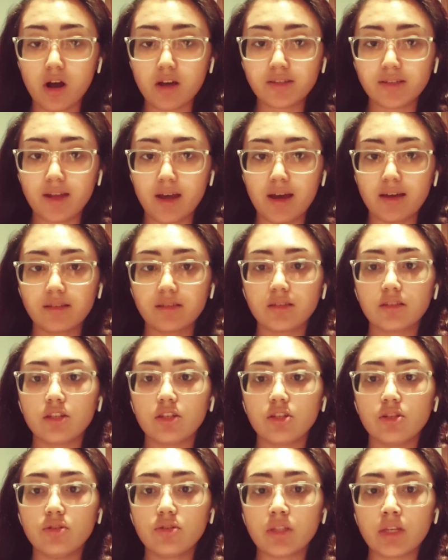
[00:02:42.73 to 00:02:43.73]
us
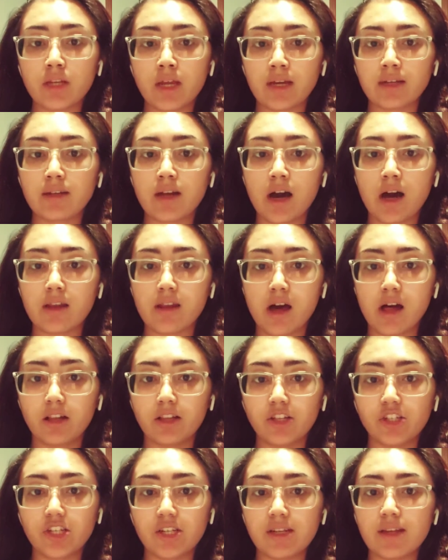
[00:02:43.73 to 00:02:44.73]
to use the
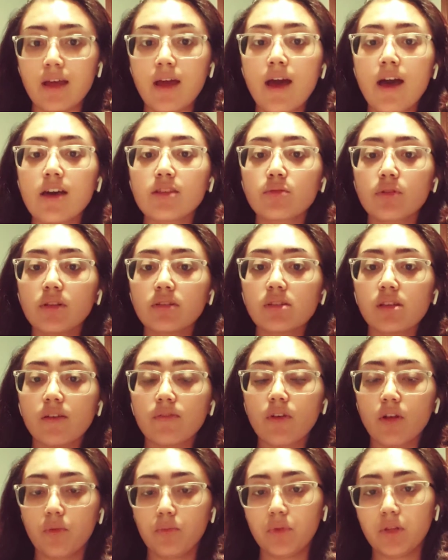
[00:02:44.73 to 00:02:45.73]
technology, as well as the
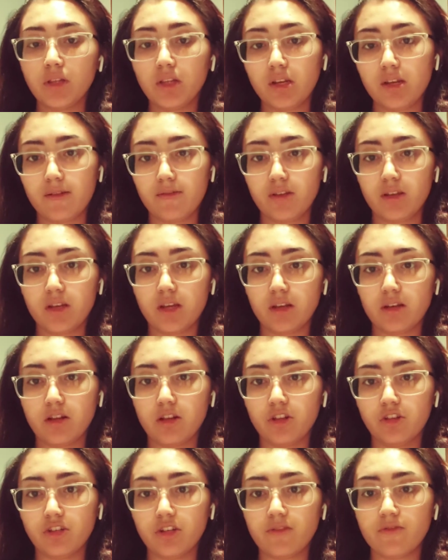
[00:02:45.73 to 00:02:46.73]
availability of the
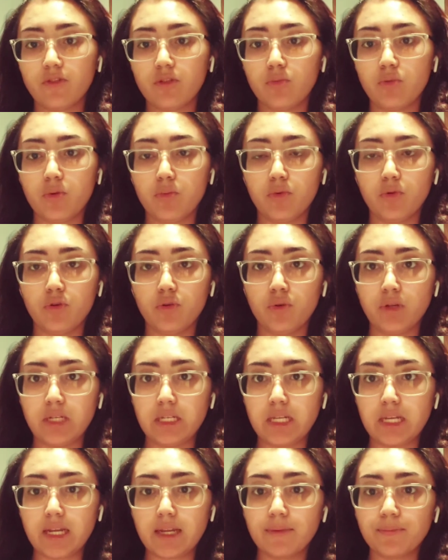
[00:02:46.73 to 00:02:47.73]
technology for the people who would
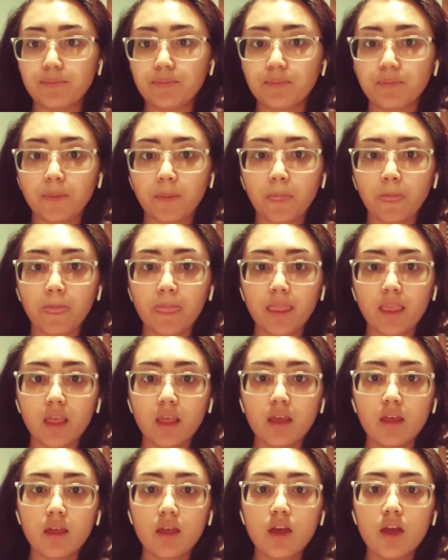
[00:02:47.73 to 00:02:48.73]
need it.
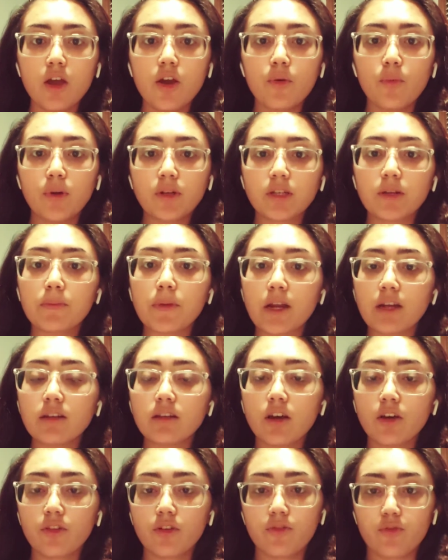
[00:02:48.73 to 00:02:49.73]
When compared
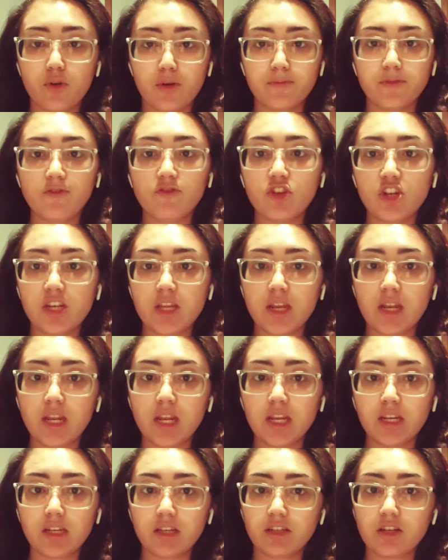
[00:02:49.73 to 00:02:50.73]
to other forms of gene
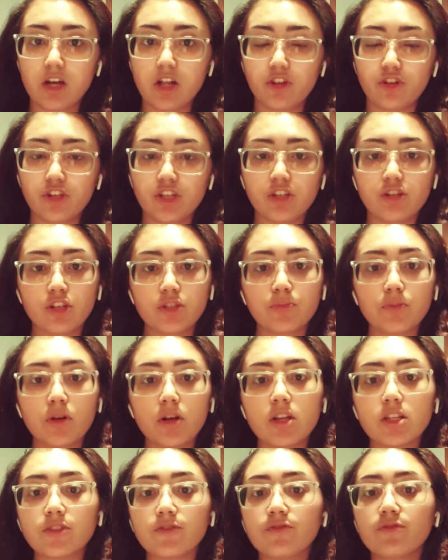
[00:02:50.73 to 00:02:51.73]
editing technology,
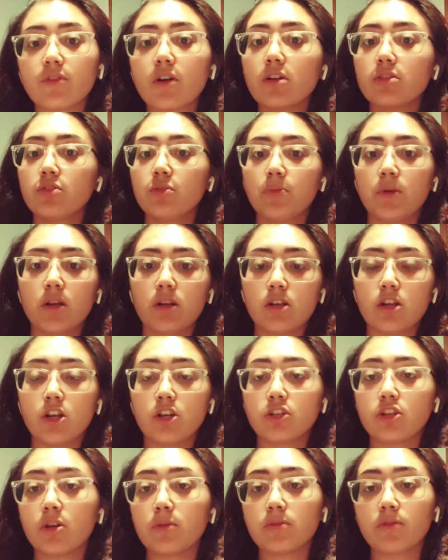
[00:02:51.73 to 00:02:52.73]
CRISPR is far superior
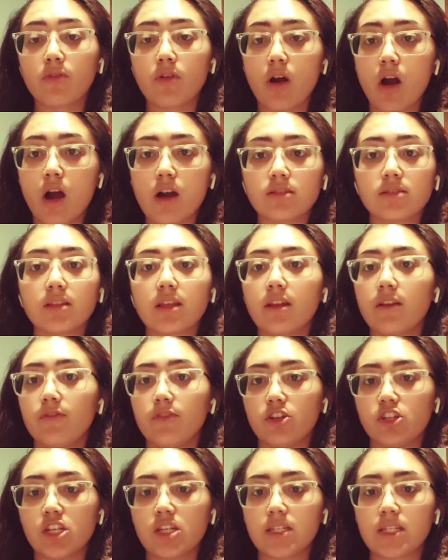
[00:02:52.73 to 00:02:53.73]
in terms of cost and
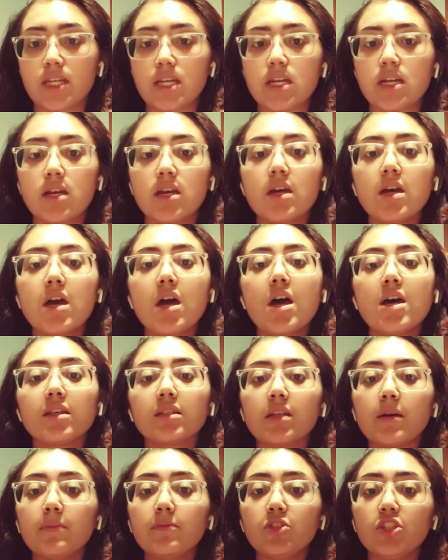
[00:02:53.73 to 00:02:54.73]
efficiency.
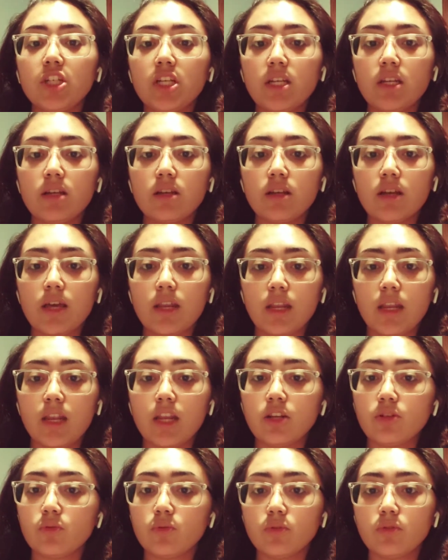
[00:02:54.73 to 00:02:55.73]
Some gene
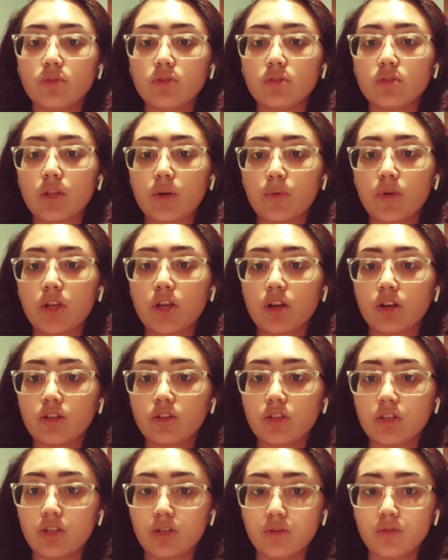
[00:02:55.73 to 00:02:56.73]
editing tools that we
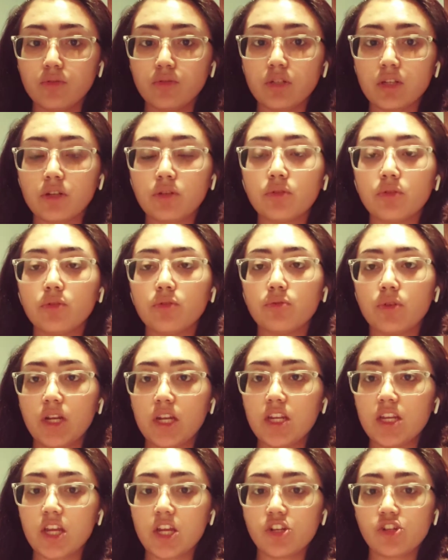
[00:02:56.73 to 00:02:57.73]
currently use include
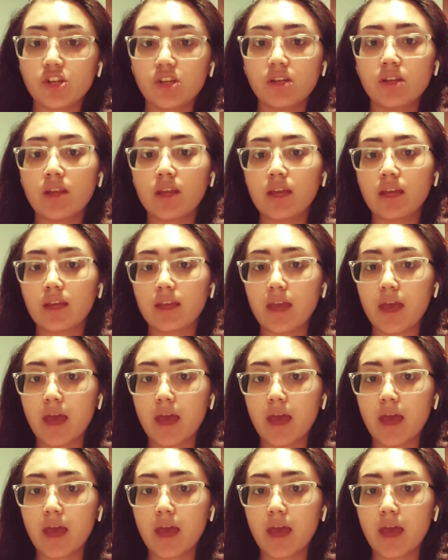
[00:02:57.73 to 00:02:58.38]
radiation and